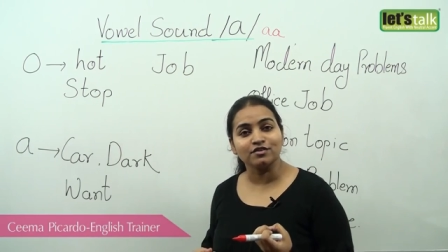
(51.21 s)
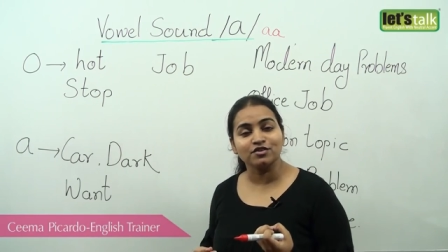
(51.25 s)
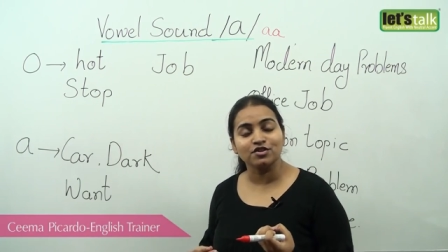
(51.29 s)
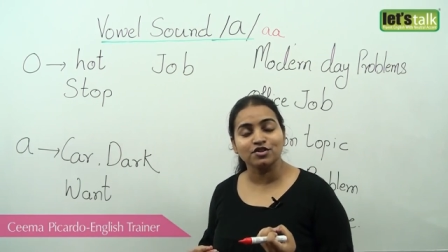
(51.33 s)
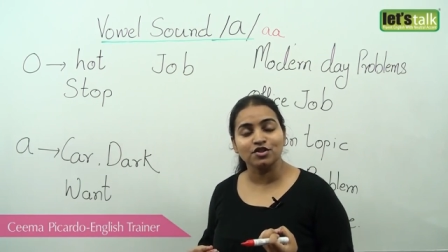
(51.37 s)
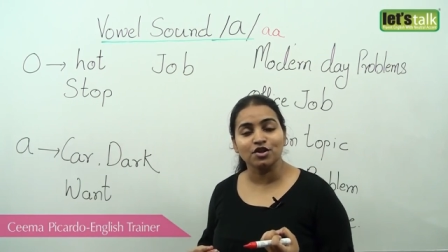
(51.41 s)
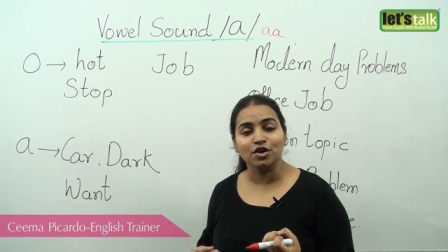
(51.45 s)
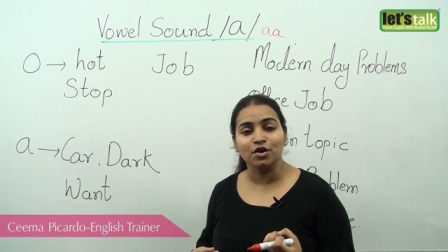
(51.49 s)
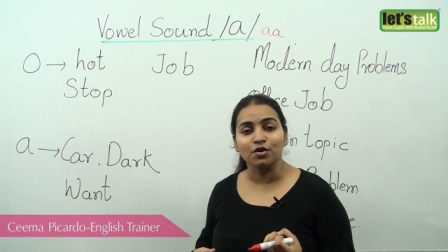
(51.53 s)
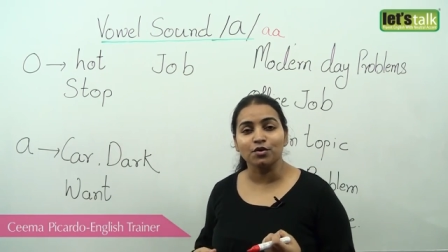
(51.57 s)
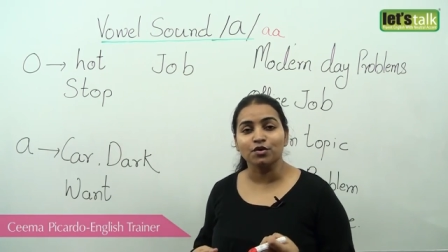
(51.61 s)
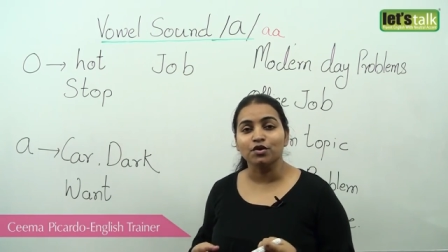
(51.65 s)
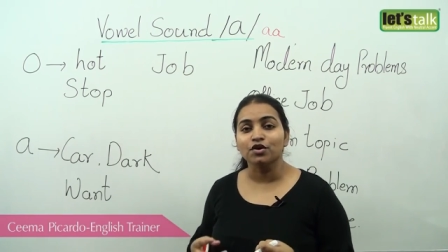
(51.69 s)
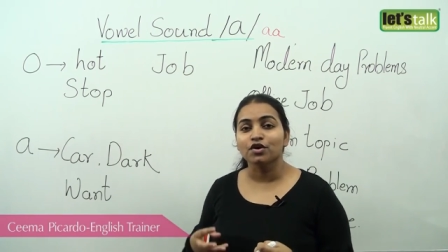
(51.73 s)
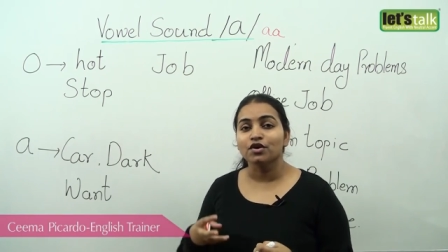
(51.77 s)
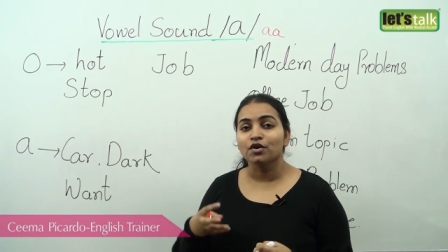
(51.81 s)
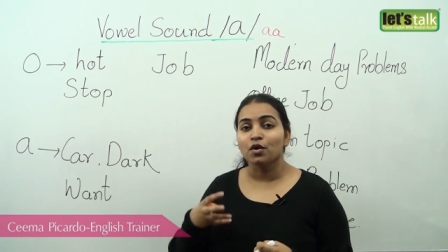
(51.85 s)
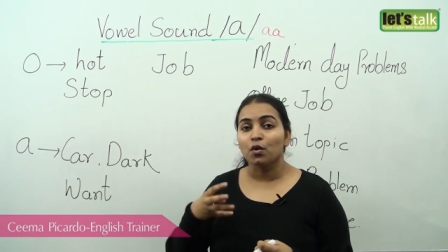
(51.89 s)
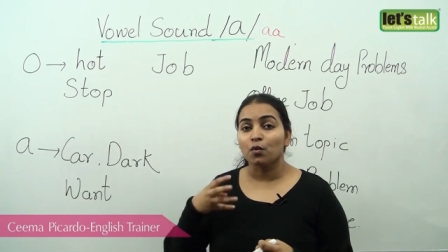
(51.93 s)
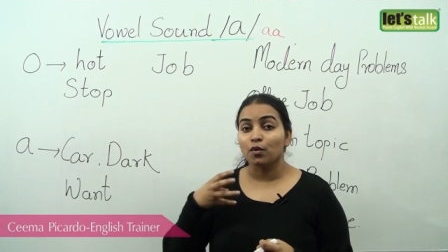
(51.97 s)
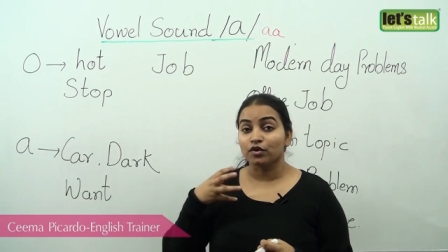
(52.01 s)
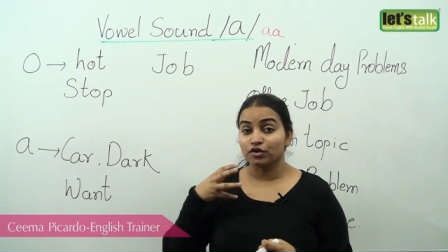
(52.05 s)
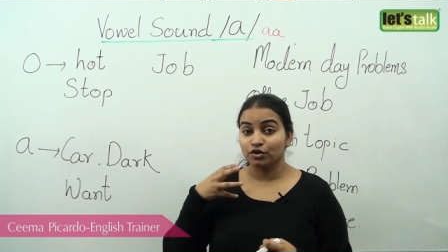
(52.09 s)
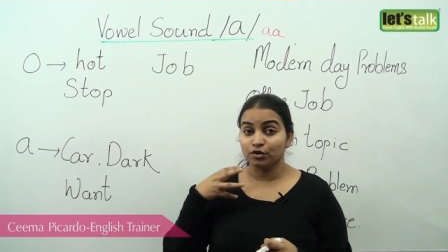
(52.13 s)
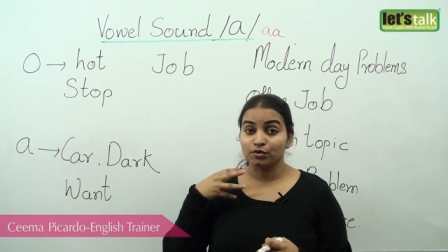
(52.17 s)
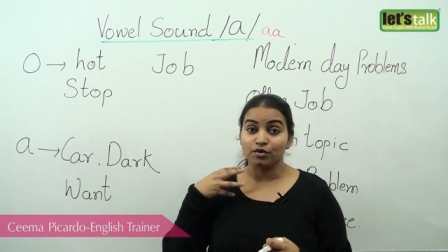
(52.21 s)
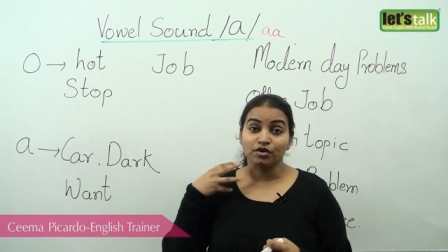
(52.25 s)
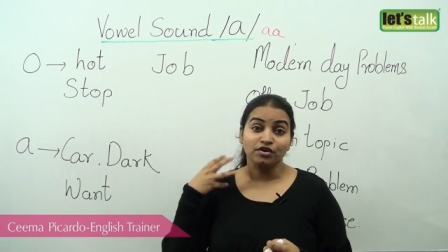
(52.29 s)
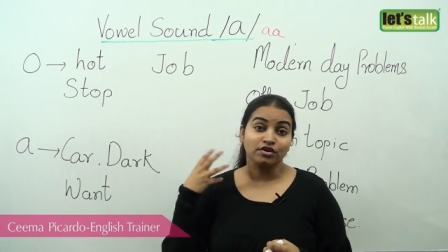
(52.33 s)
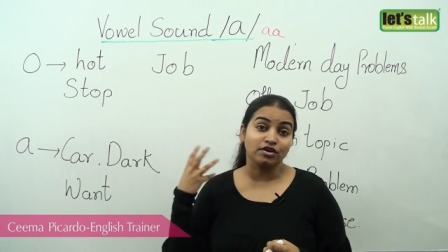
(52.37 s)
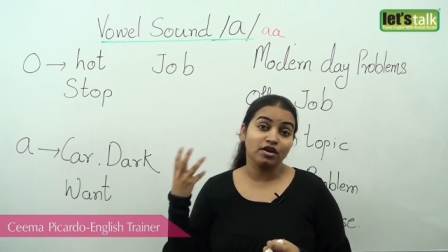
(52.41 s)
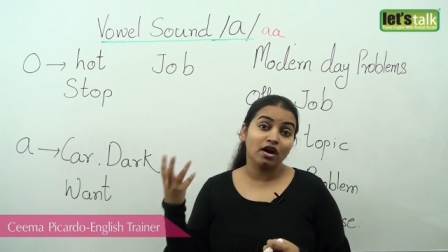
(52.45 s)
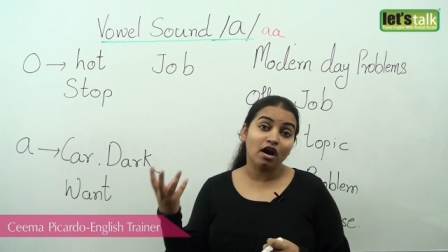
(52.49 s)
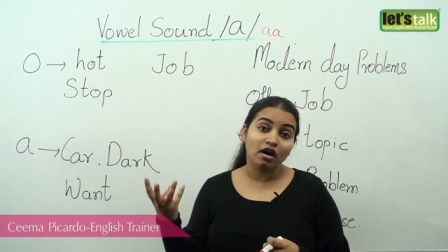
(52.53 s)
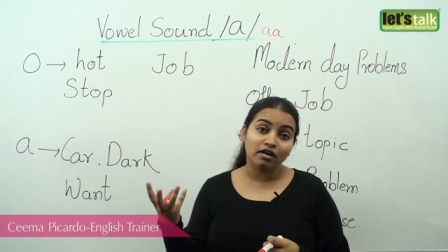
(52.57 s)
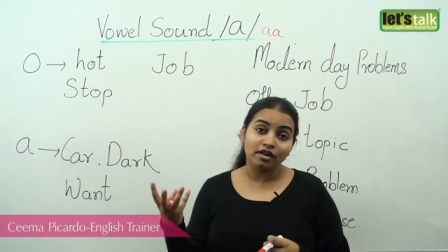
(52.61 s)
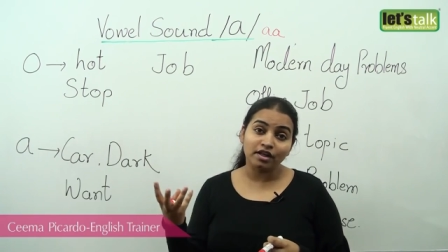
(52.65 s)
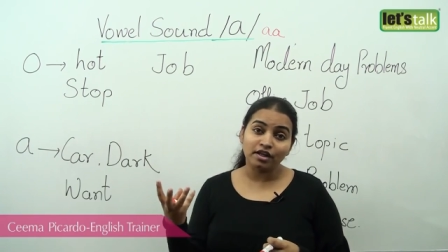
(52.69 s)
So when you are
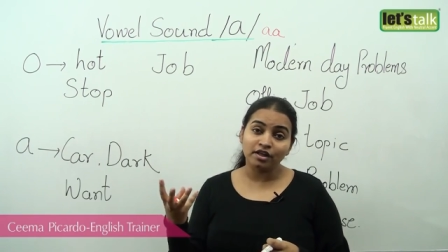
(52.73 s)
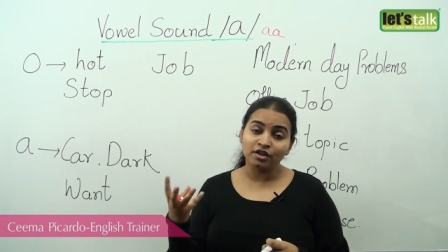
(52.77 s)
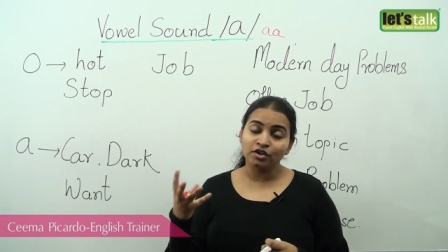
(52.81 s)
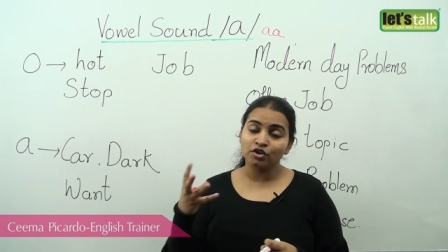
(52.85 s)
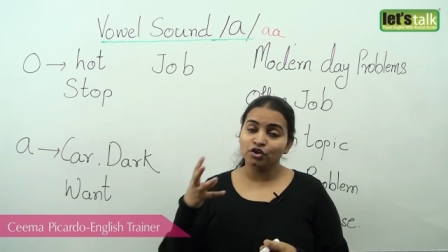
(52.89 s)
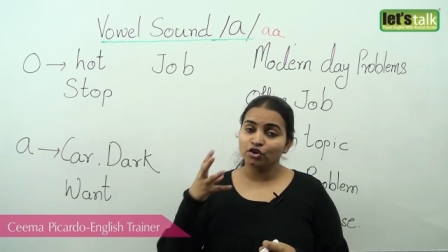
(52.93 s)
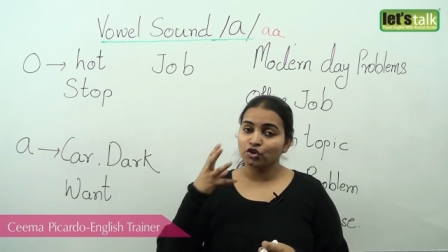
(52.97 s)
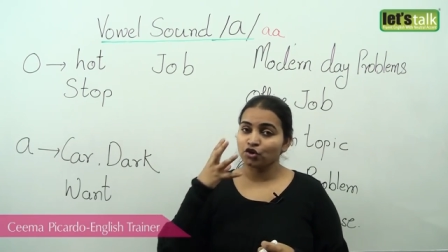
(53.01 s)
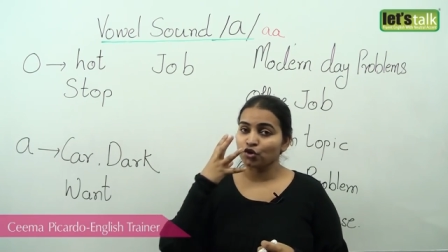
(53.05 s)
yawning,